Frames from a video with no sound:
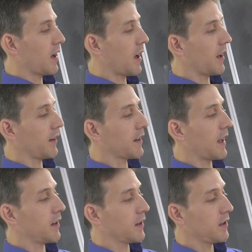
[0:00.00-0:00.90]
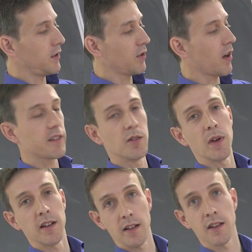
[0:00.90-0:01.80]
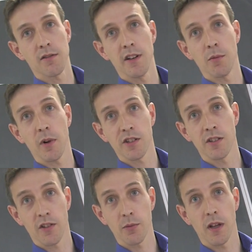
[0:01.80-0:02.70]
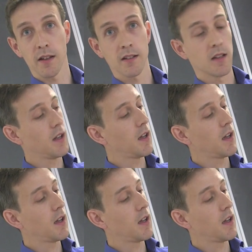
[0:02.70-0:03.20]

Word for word: uh, then you can't embed it in three-dimensional space.